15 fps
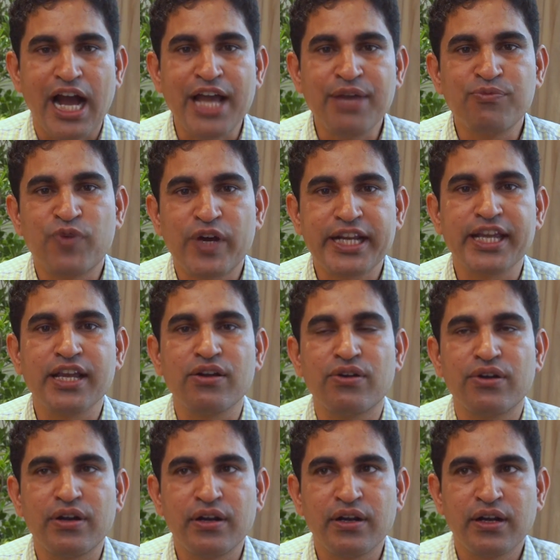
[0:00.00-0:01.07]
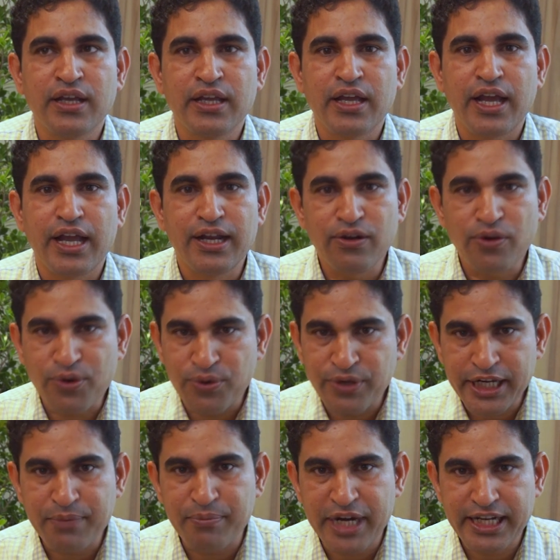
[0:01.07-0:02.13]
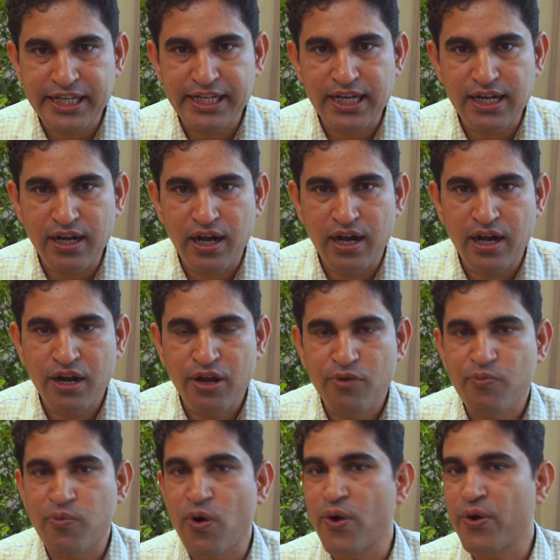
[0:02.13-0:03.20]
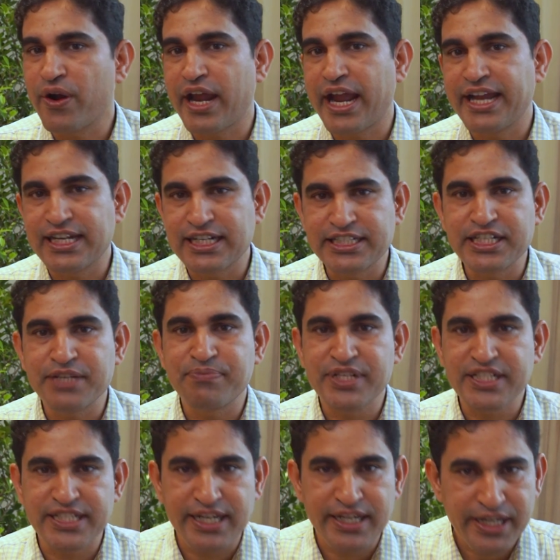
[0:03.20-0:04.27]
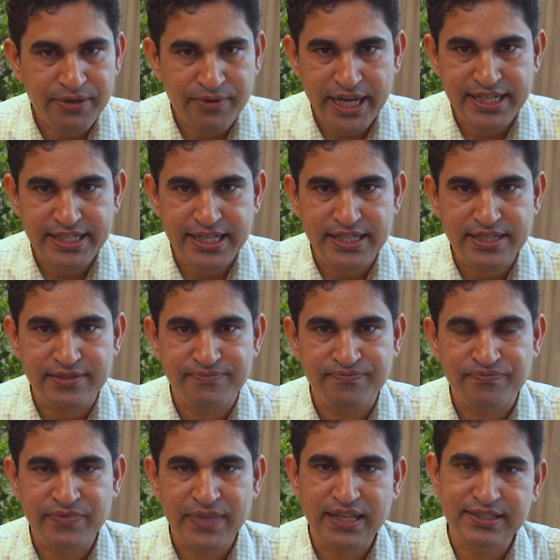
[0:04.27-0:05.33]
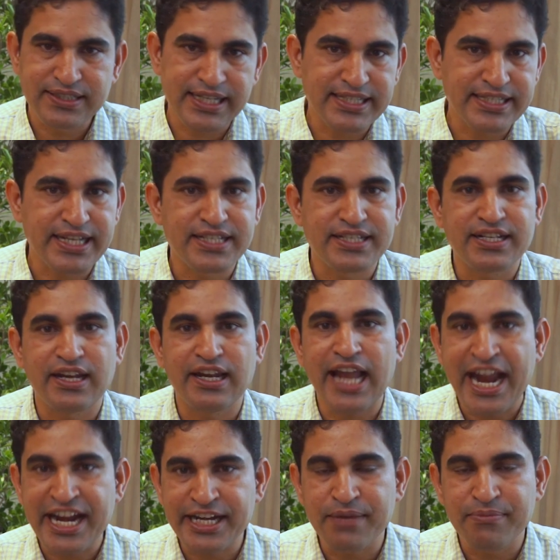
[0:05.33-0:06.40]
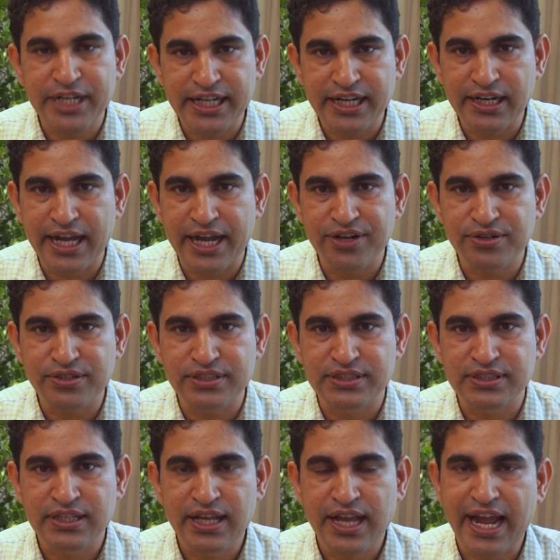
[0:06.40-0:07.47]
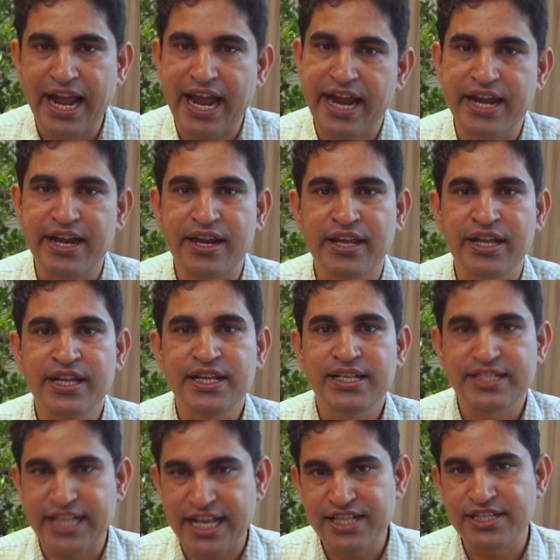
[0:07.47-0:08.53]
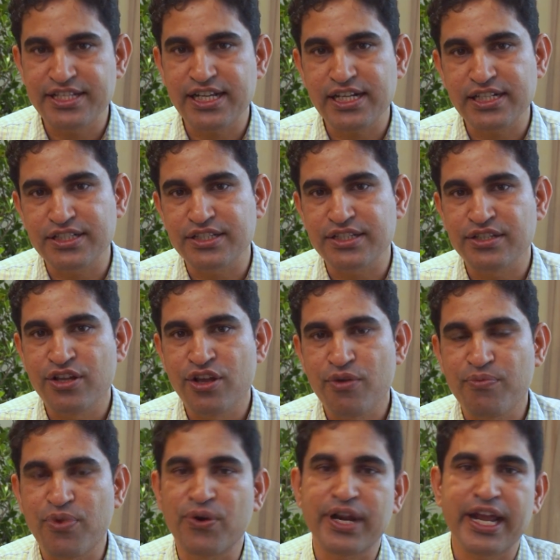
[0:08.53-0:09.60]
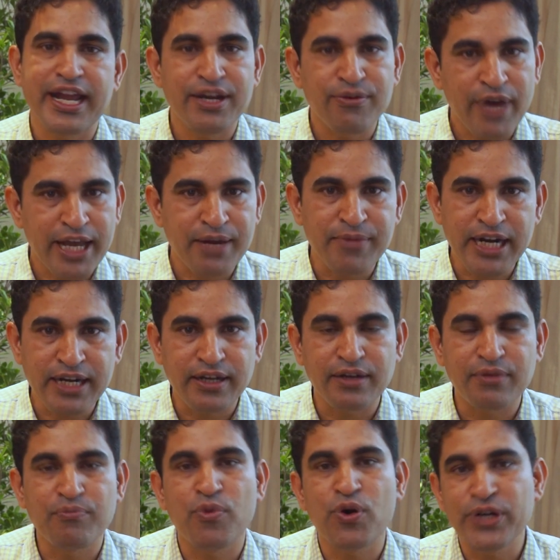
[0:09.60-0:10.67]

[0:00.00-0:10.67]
I am working on electronic material for energy efficient devices such as light emitting diodes and sensors for environment